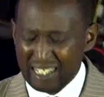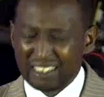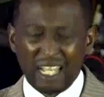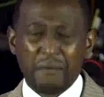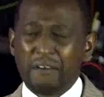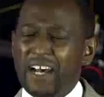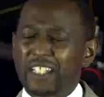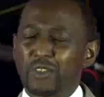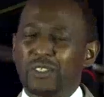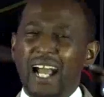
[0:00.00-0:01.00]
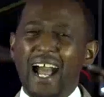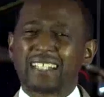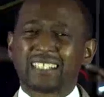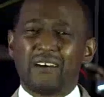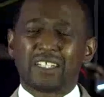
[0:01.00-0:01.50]
Some of us should
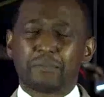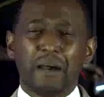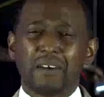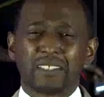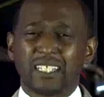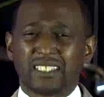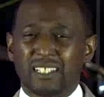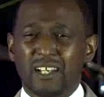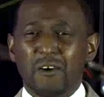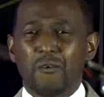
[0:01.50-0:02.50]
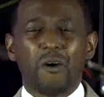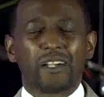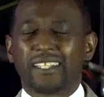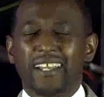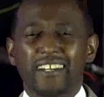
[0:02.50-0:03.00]
ask our spouses
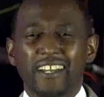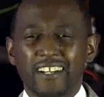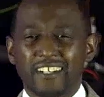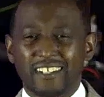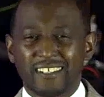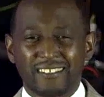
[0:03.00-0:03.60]
what they need.